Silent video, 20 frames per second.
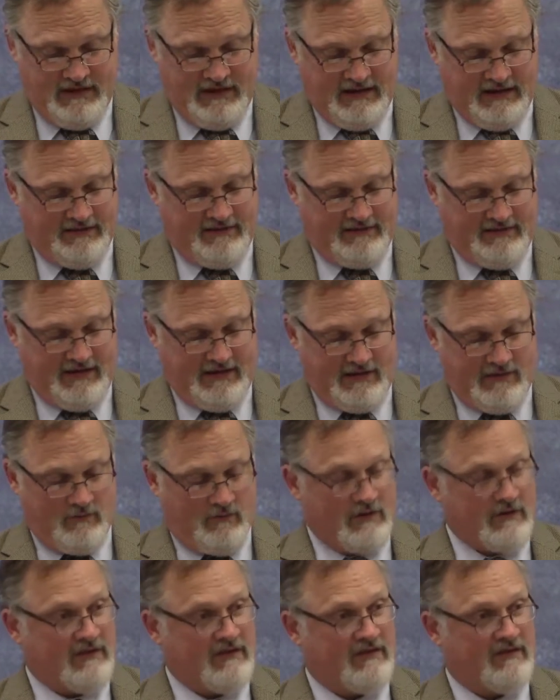And second,
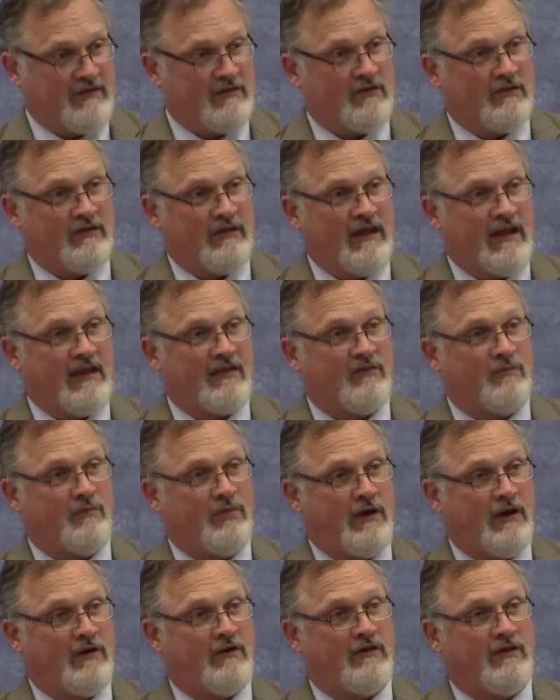we'll consider the last
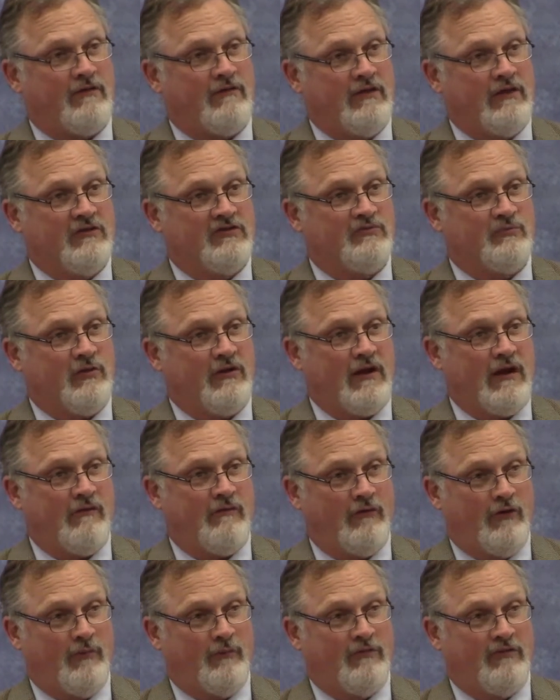part of each
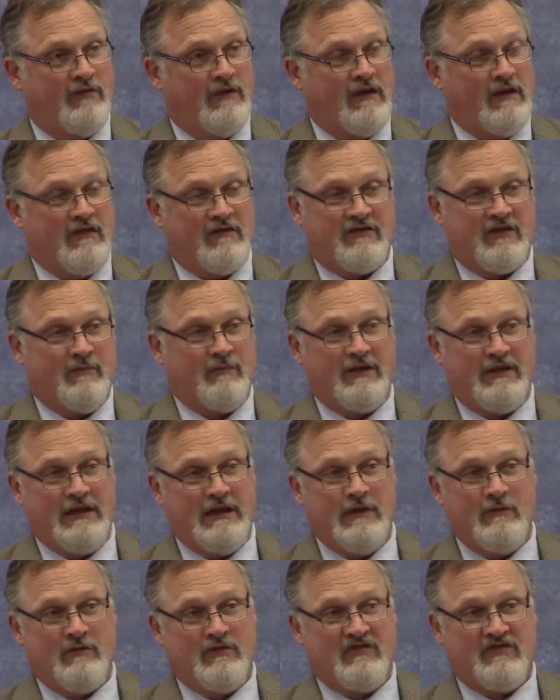proverb, something
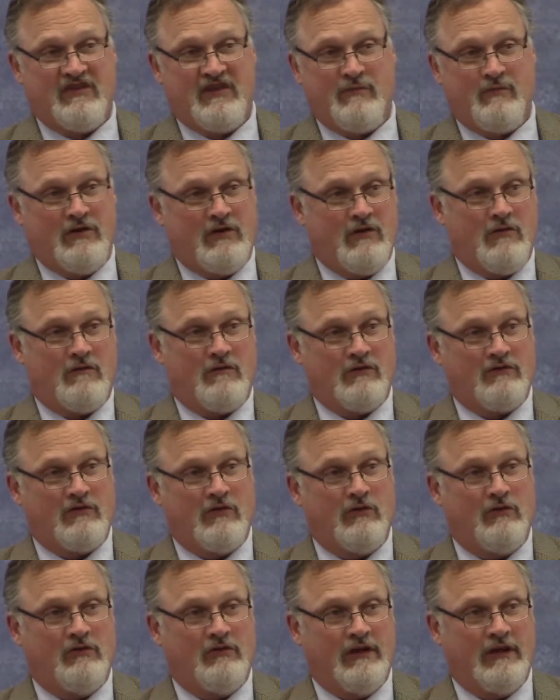he was skipping over
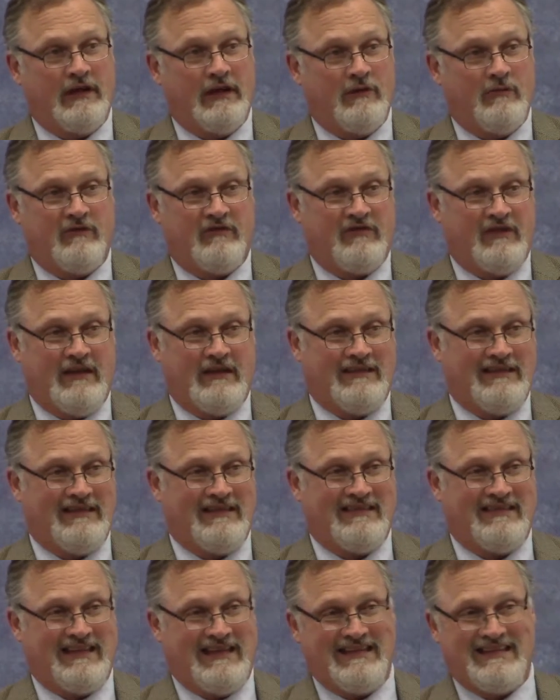totally. He was saying
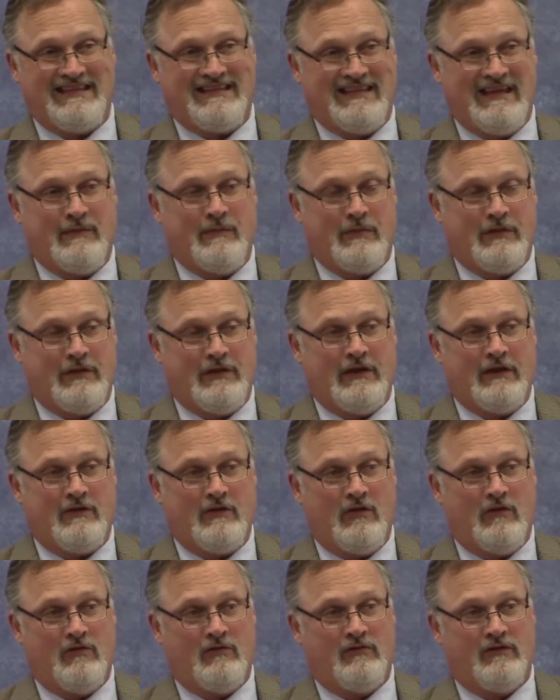these say the same thing,
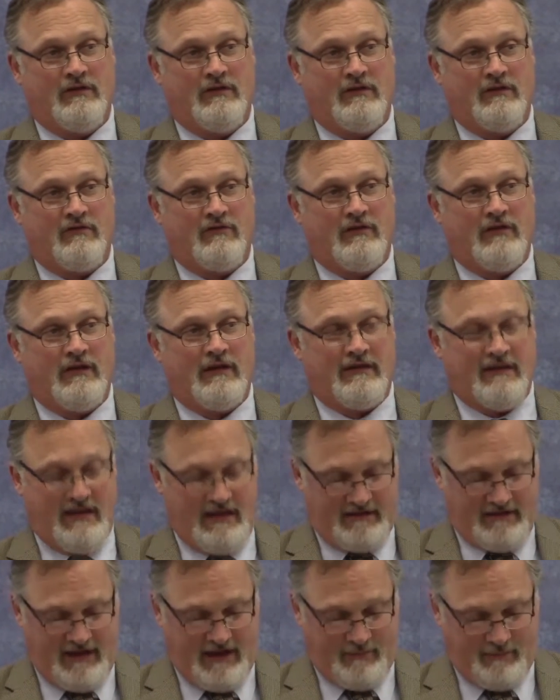only the
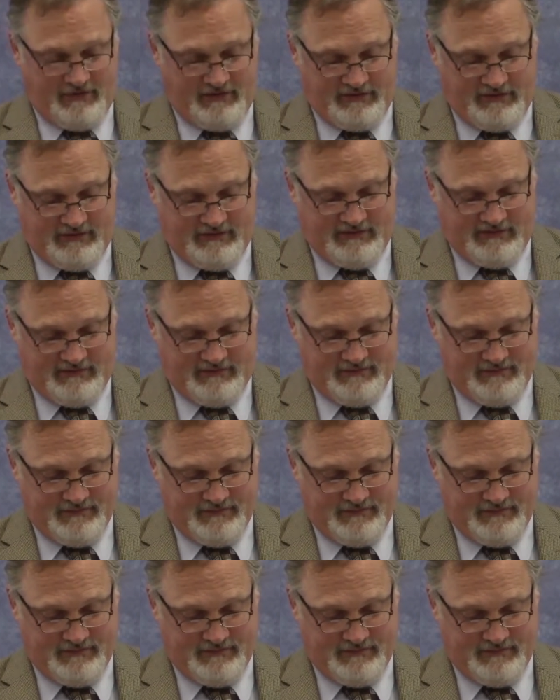exact opposites.